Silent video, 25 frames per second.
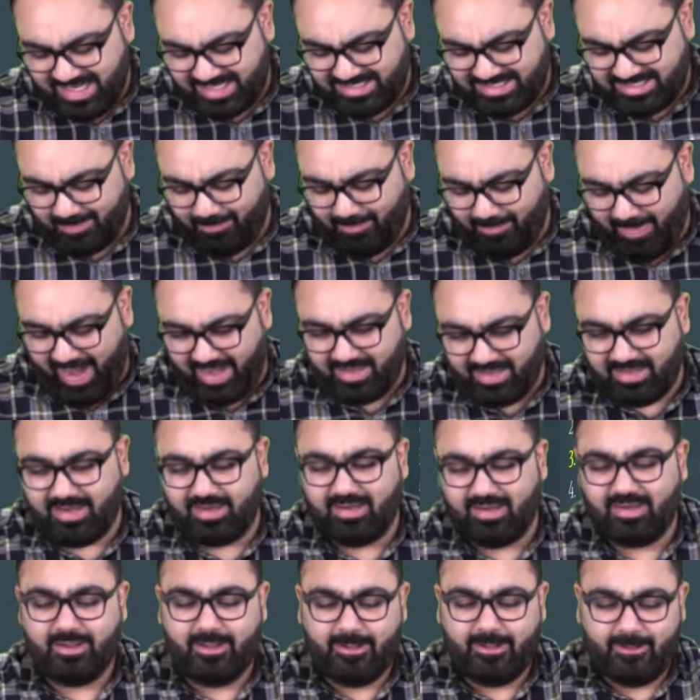It's a
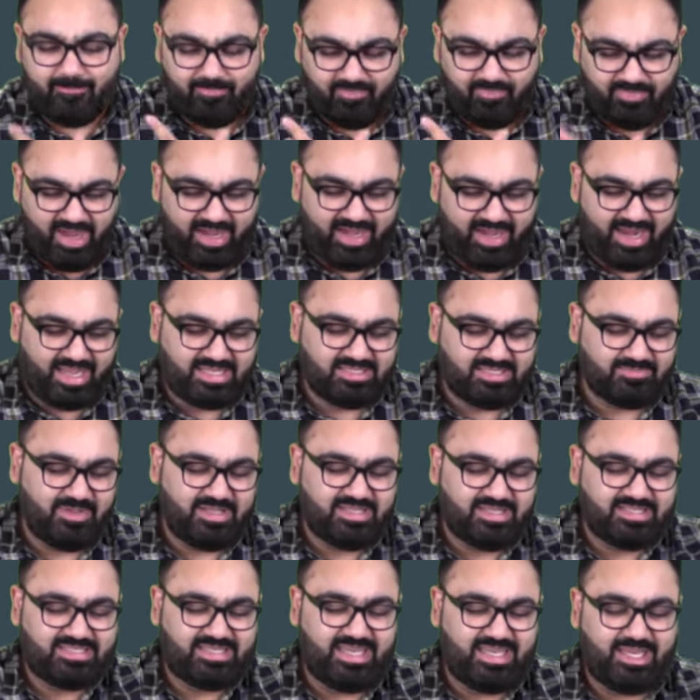pattern that has
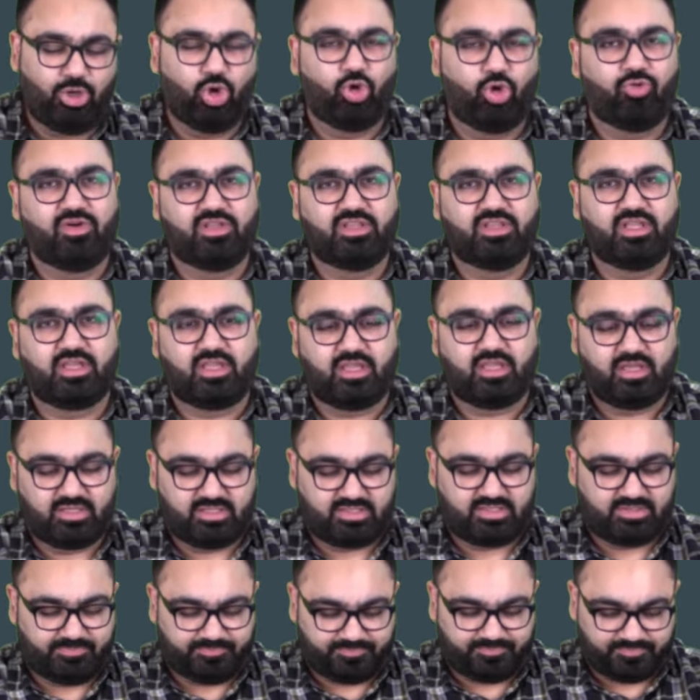been seen over the
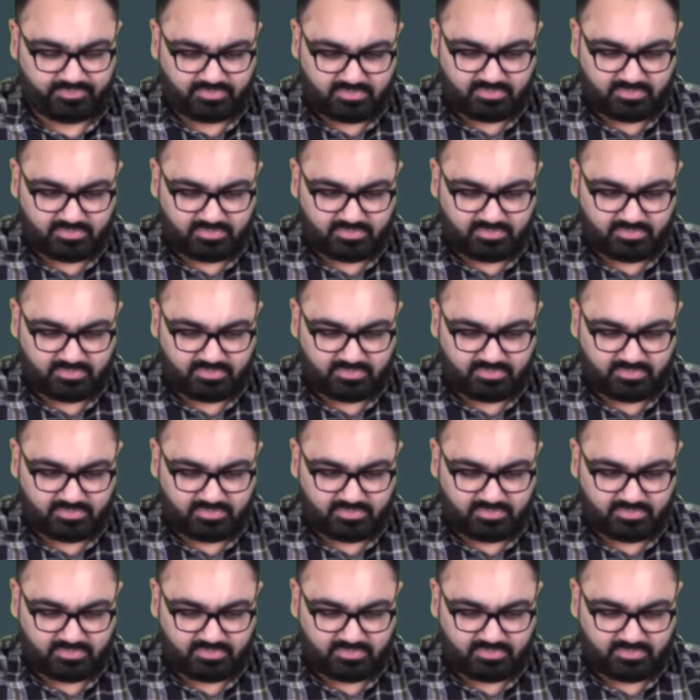years.